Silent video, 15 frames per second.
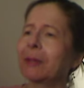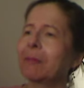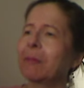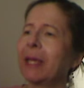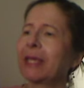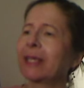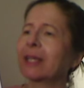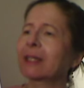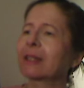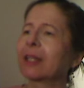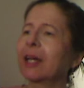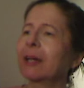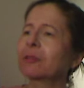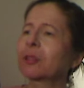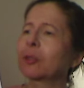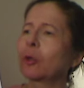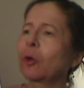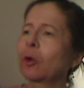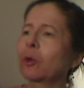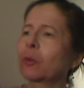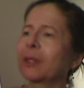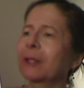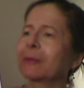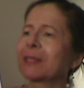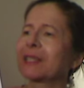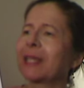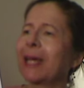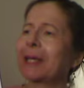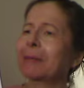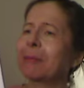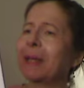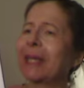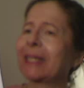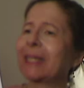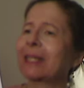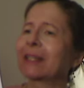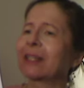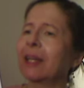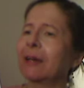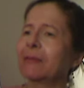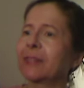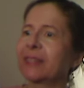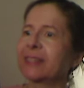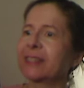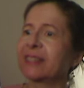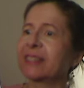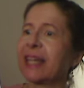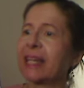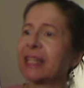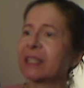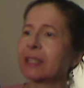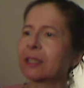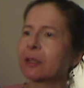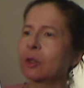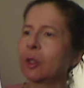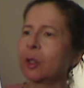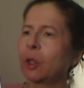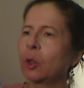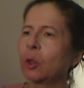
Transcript: Making love to Laurie was like making love to Satan,